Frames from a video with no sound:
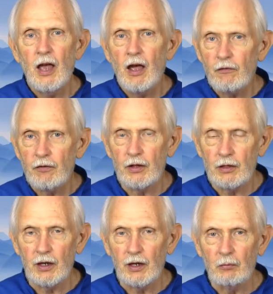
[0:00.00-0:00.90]

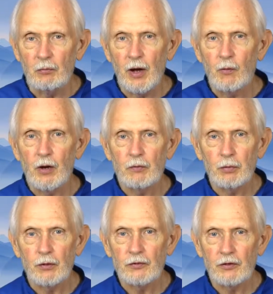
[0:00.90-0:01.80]
everything by
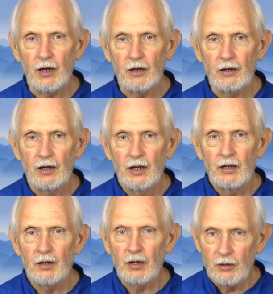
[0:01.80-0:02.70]
1%,
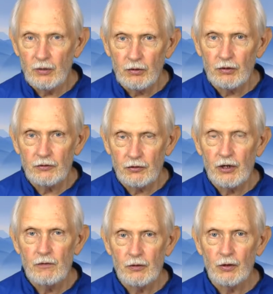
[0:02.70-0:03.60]
that you'll
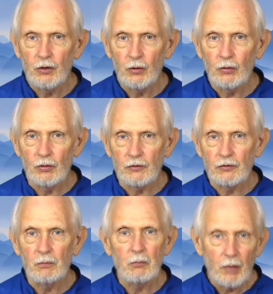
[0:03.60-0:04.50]
achieve your
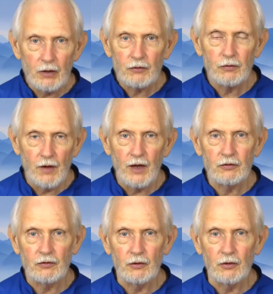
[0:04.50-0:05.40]
goals much
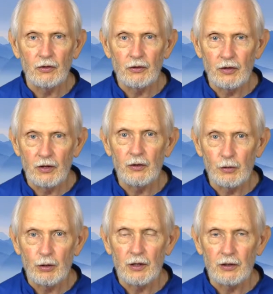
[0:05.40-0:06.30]
faster than you
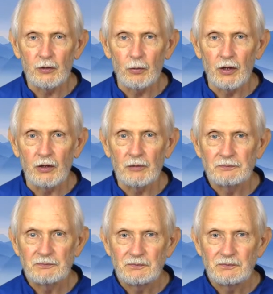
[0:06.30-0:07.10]
think you will.